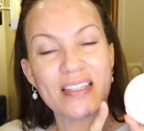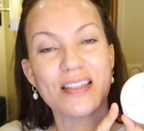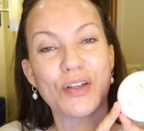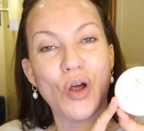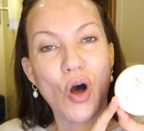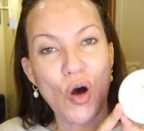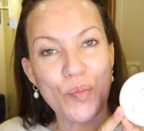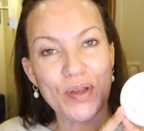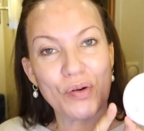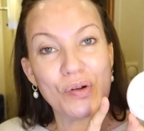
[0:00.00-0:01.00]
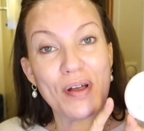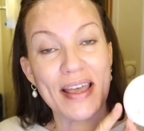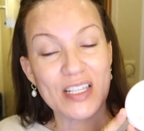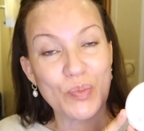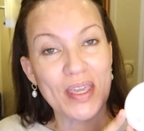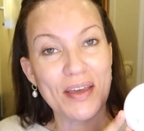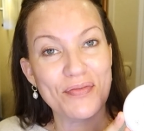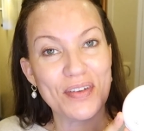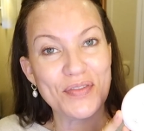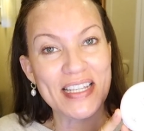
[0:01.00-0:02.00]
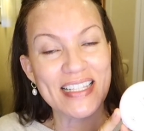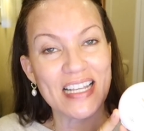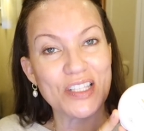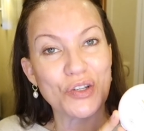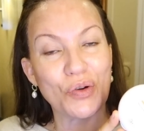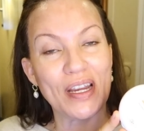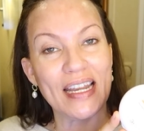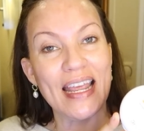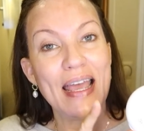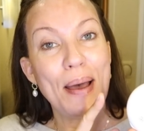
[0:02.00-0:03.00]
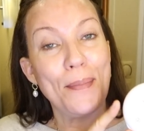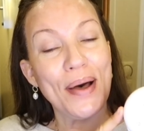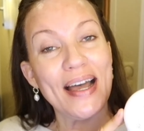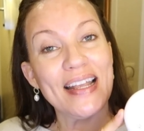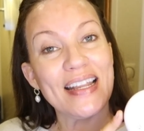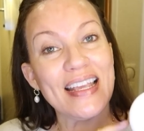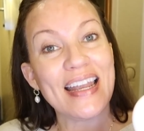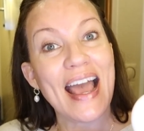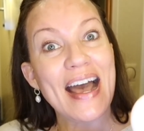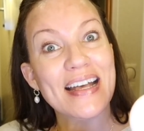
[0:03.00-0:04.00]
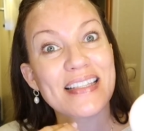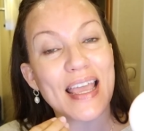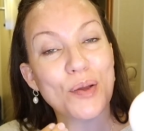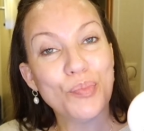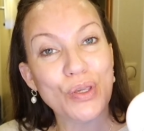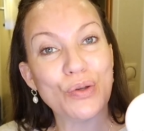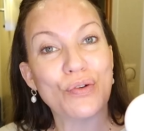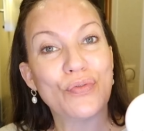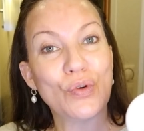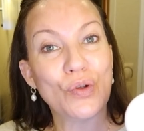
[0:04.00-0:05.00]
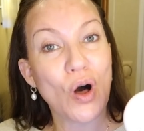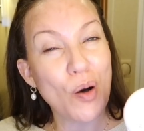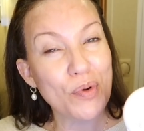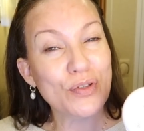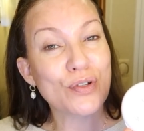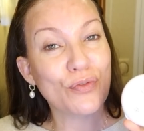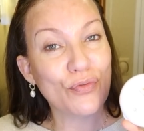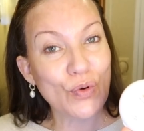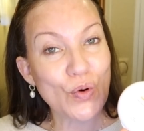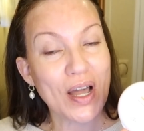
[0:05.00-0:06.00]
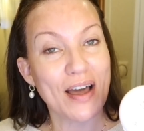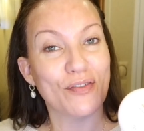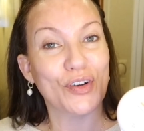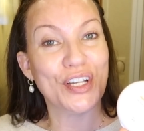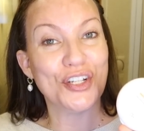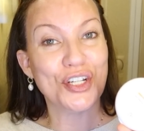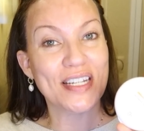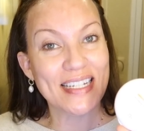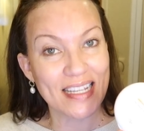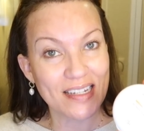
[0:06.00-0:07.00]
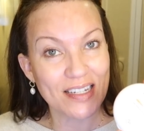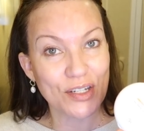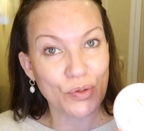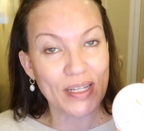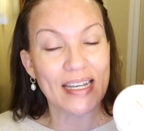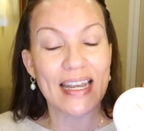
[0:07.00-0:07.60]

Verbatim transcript: This is an all mineral SPF 50 sunscreen, but it has a beautiful, almost full coverage tint to it.